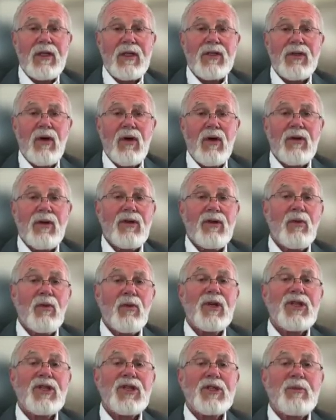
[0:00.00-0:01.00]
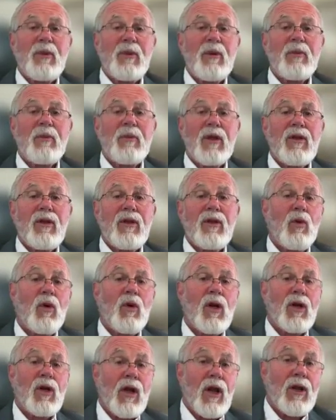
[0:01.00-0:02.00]
so that the richest people in the
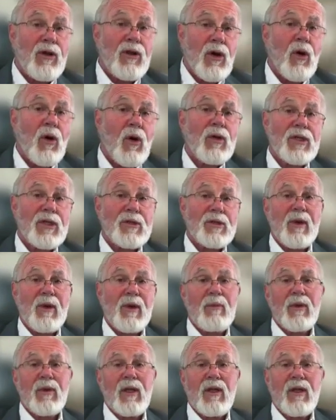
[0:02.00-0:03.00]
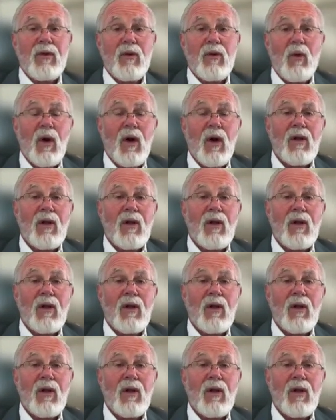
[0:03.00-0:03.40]
world are the oldest people in the world.